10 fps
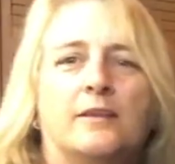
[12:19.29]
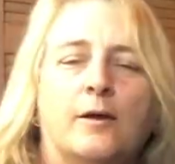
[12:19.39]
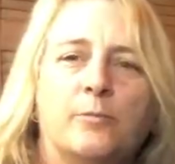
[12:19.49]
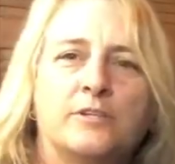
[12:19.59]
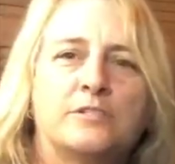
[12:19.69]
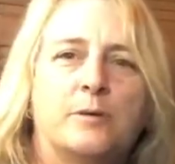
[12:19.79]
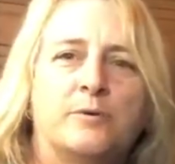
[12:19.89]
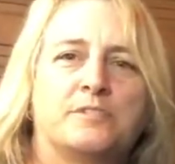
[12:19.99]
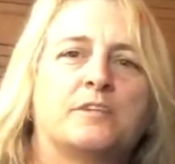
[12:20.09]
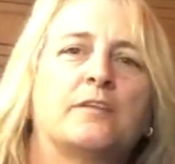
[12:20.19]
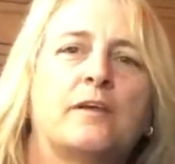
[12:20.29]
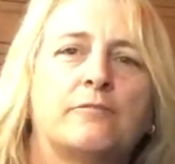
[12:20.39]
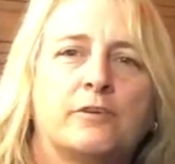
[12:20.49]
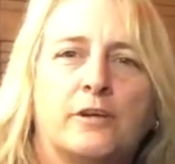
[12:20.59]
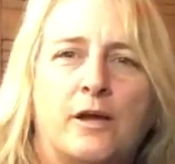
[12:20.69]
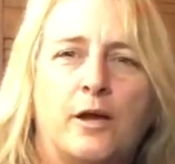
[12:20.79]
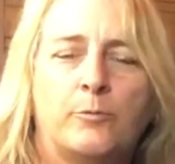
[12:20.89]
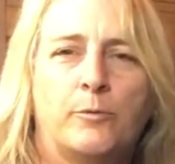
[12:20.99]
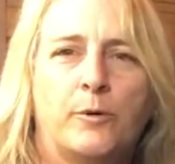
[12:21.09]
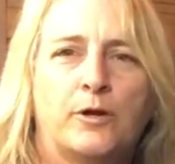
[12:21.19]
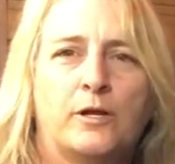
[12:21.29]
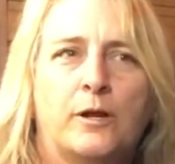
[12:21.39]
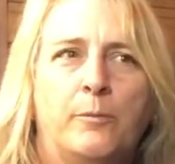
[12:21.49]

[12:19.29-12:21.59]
think I picked it up at South Africa at a hypermarket.